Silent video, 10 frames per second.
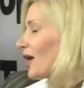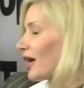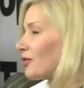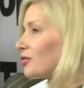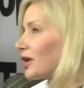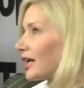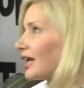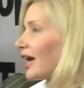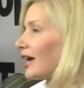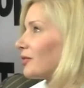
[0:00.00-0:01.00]
really
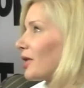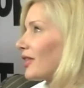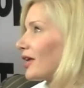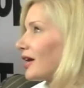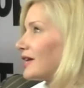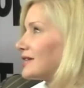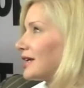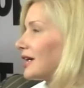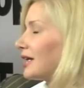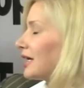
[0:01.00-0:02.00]
like about that
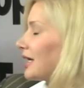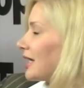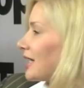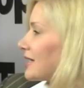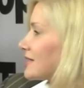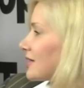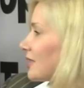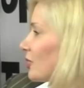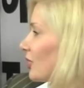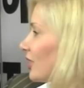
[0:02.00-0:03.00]
idea is the
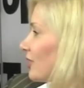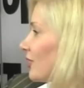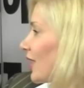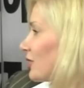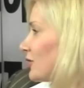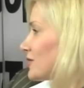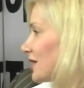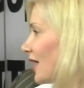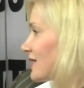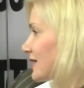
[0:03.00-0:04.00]
ability of
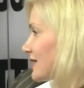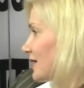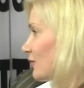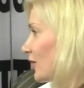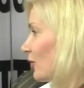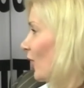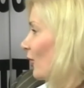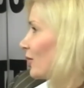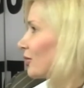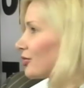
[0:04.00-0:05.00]
utilizing someone in what
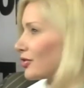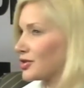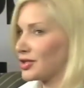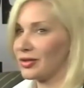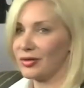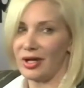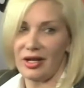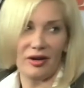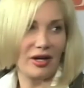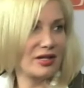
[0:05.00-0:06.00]
we refer to in
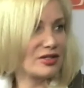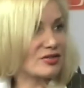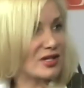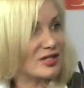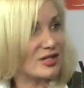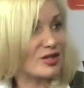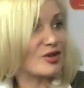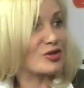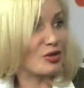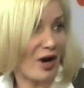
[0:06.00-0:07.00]
our industry as the
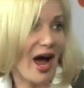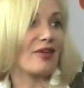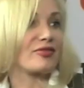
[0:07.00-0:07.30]
social graph.